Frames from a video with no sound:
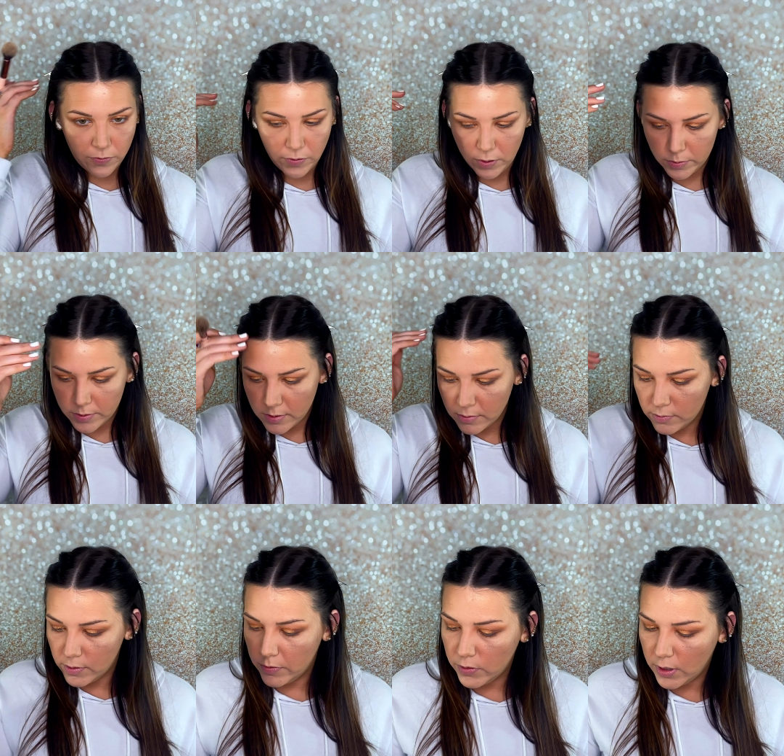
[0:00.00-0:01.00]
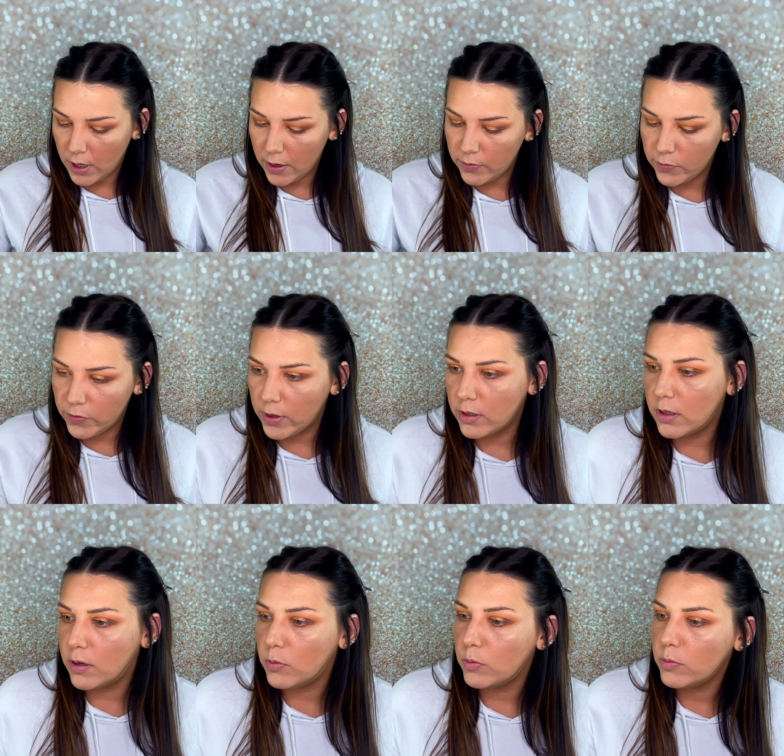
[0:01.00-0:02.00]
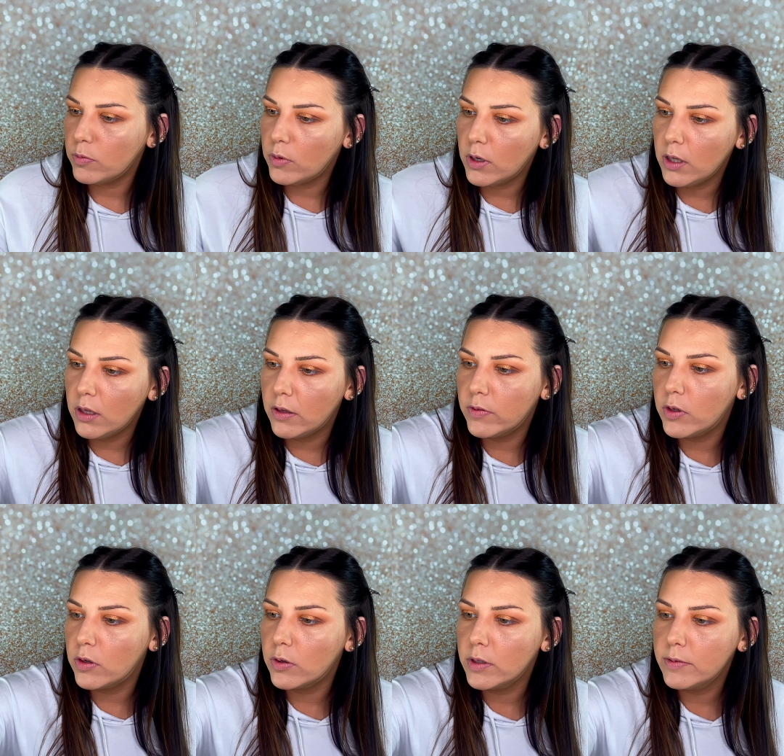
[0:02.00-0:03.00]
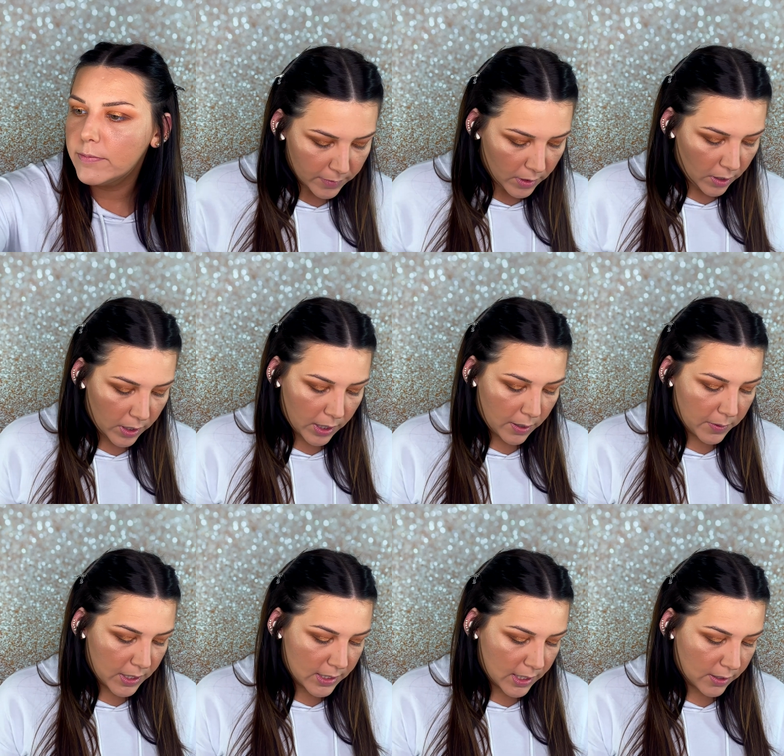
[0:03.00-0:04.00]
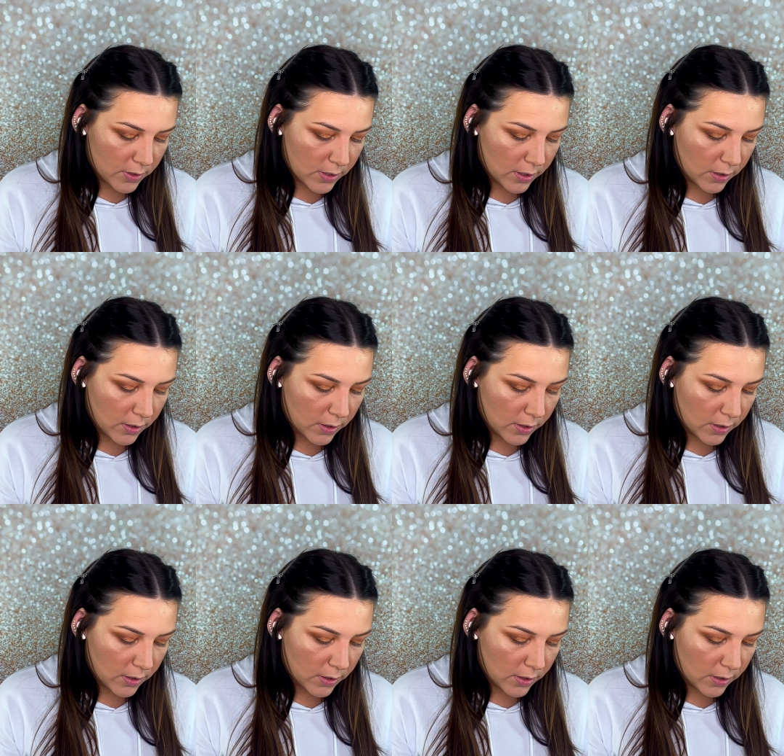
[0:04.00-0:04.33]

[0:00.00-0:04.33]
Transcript: folks. If you're not having fun, then what are you even doing? Alright, I'm going to take just a